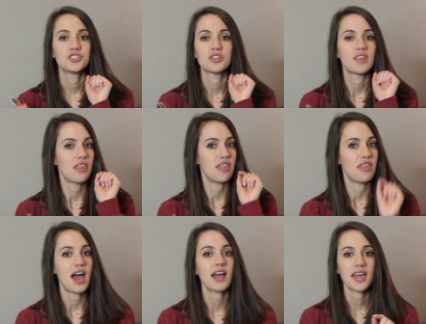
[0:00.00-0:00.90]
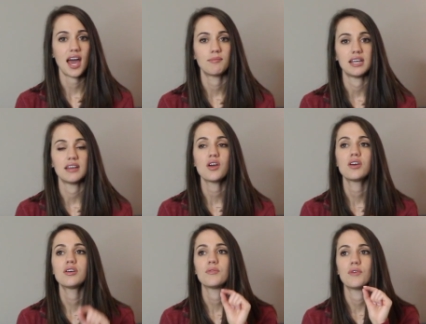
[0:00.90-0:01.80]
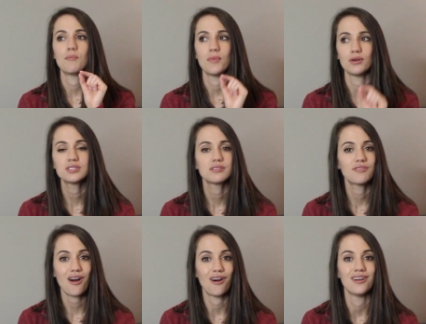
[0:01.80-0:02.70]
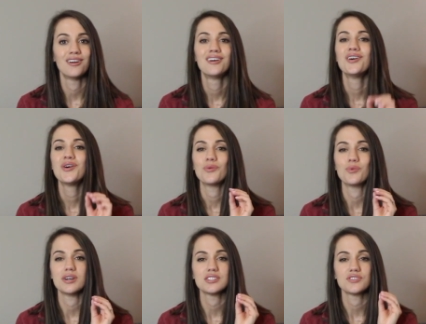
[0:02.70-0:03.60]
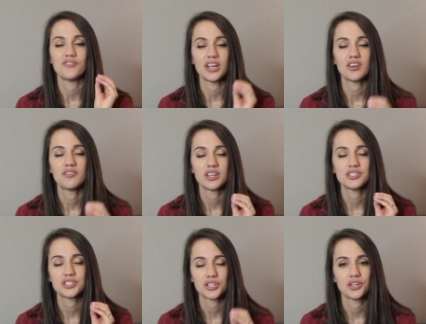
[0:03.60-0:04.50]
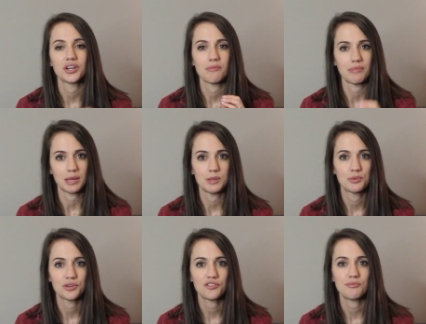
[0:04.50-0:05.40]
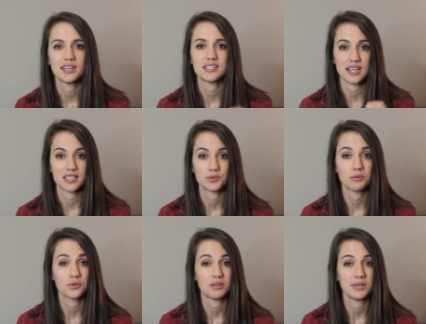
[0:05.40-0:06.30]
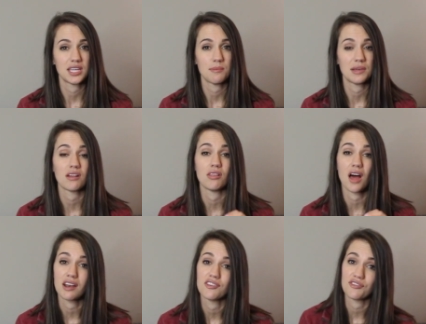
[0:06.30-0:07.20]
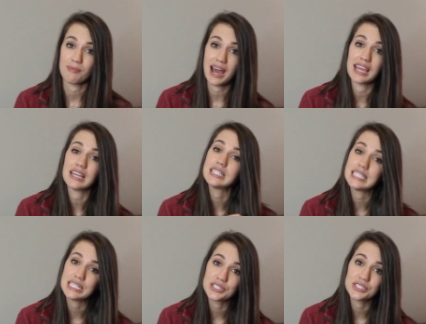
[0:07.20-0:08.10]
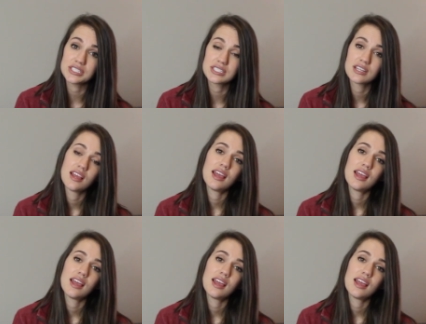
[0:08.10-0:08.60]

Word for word: sure that that cabinet, most of all, was very, very secure and baby proof because that's where I'm going to be keeping a lot of my cleaners,